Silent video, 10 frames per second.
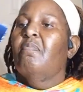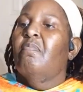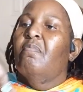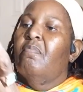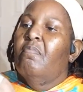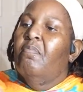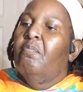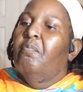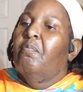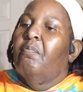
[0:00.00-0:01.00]

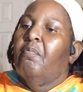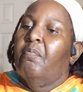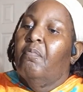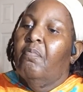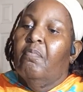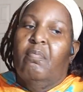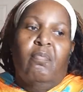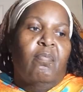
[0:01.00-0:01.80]
Nothing is said.